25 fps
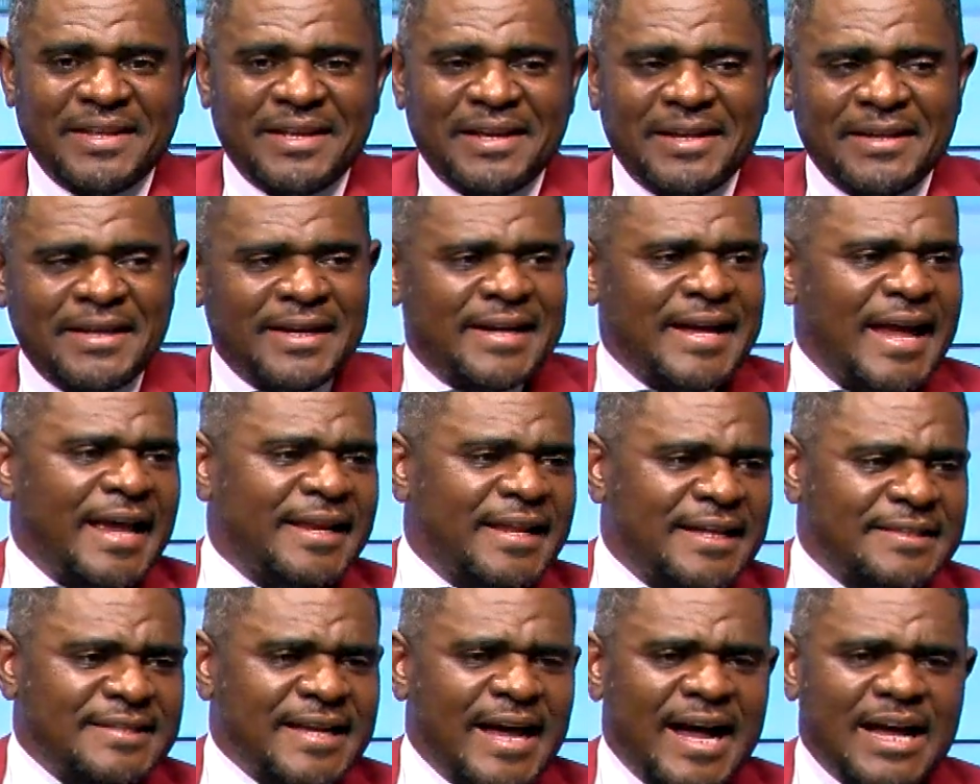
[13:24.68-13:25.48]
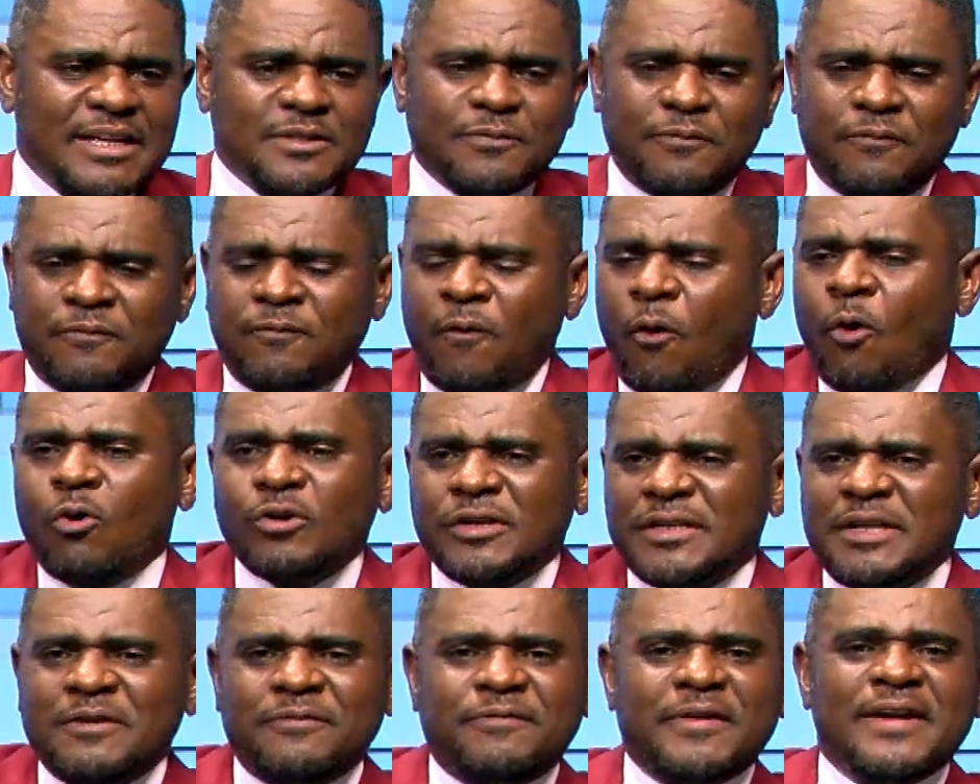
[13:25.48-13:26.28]
The guy that has 4
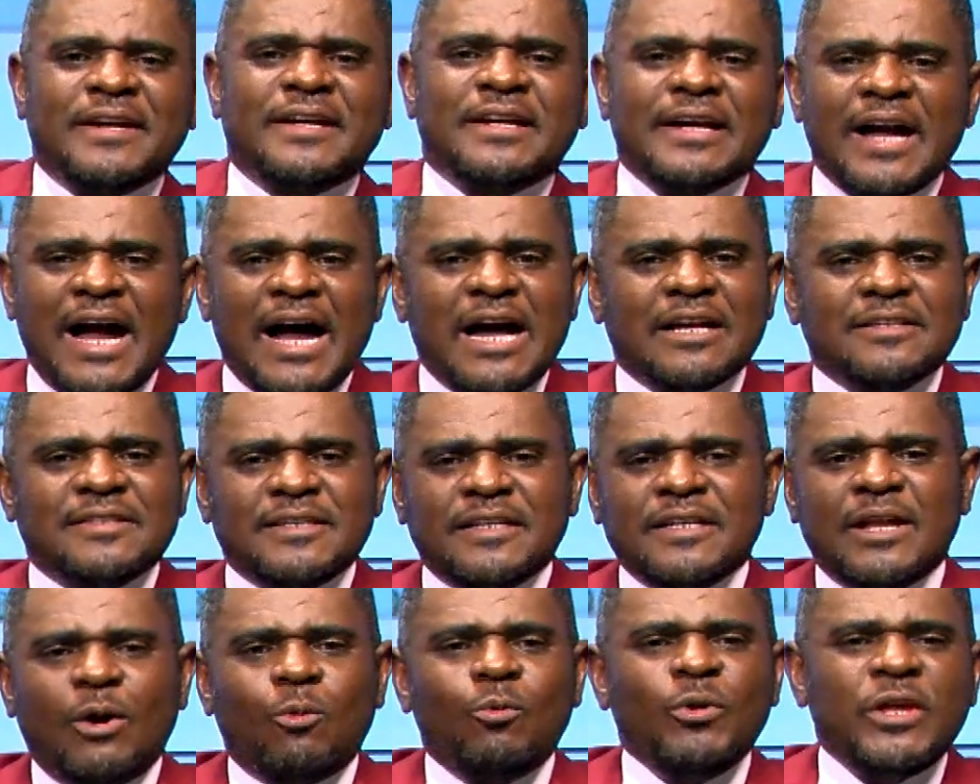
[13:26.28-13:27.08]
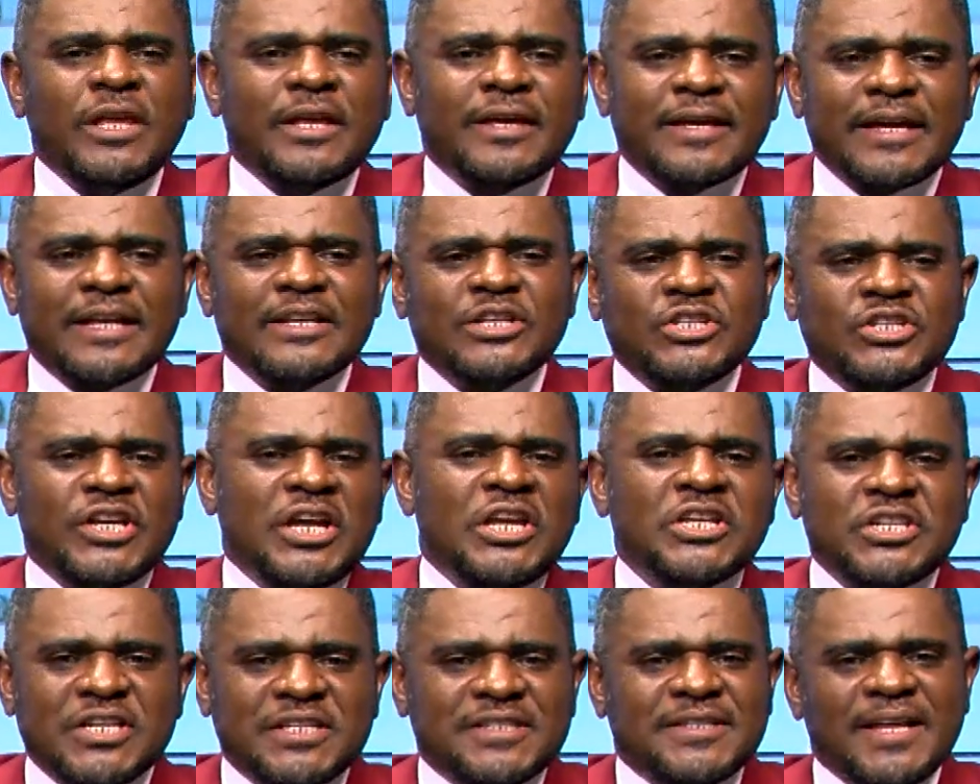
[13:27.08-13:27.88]
different cars in a week and
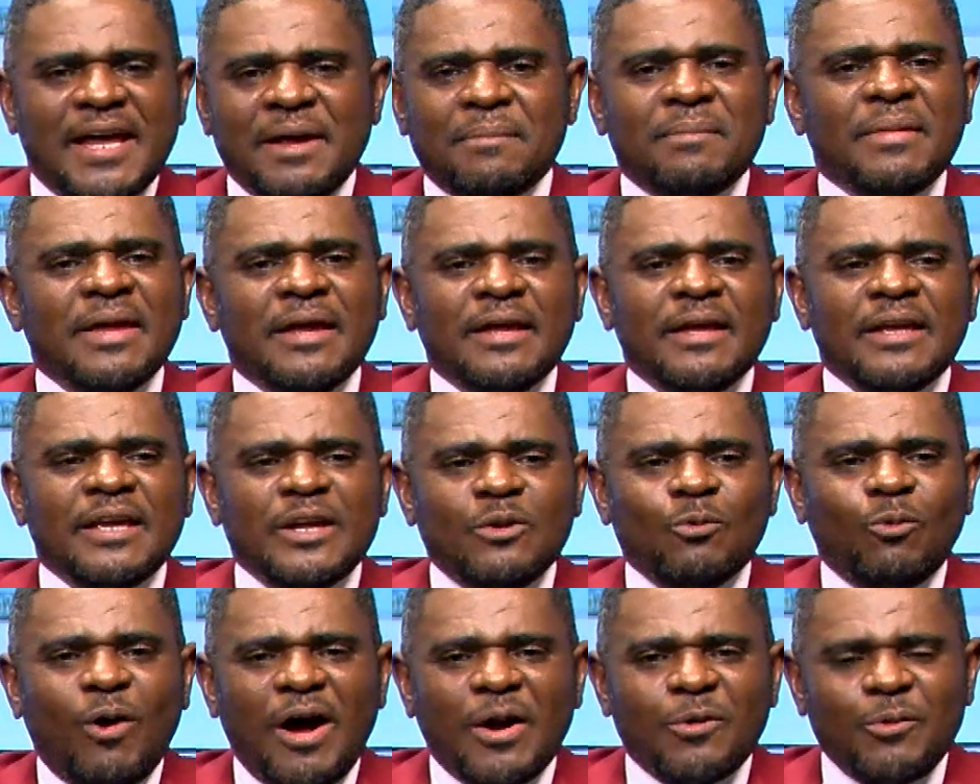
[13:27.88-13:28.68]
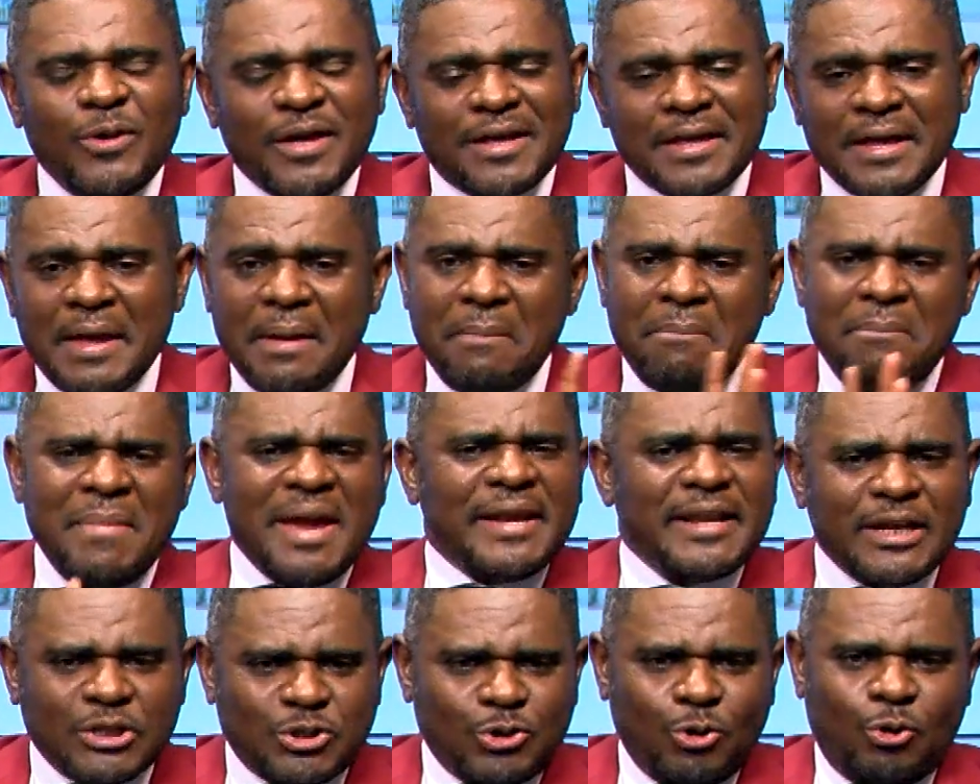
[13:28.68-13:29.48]
changes them in 1 week made
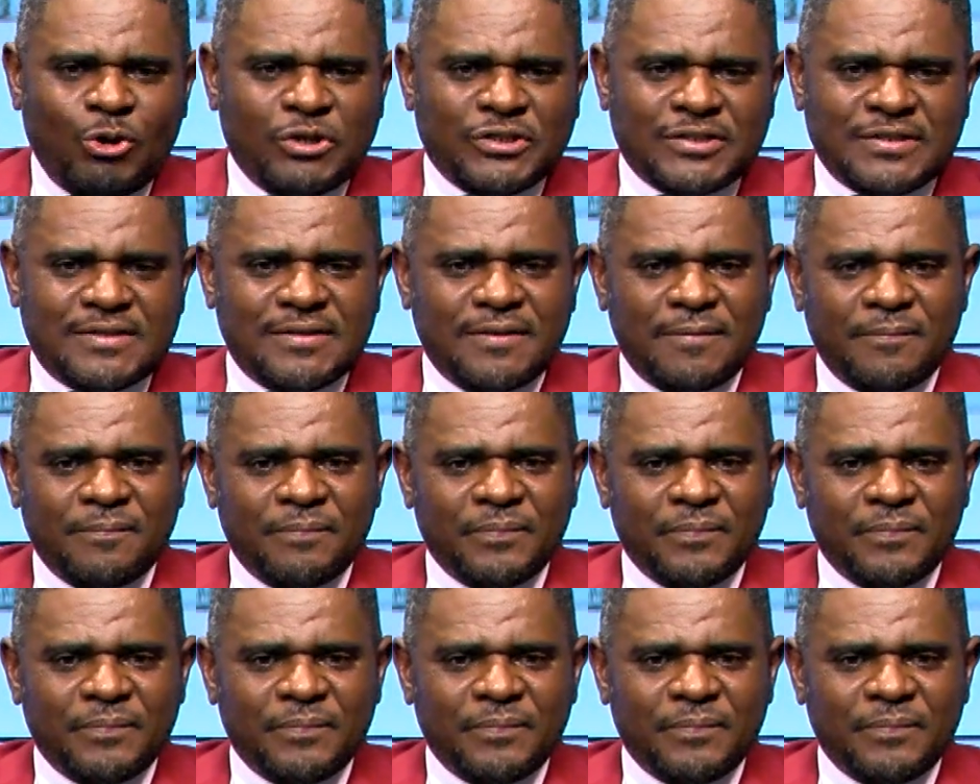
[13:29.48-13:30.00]
a choice.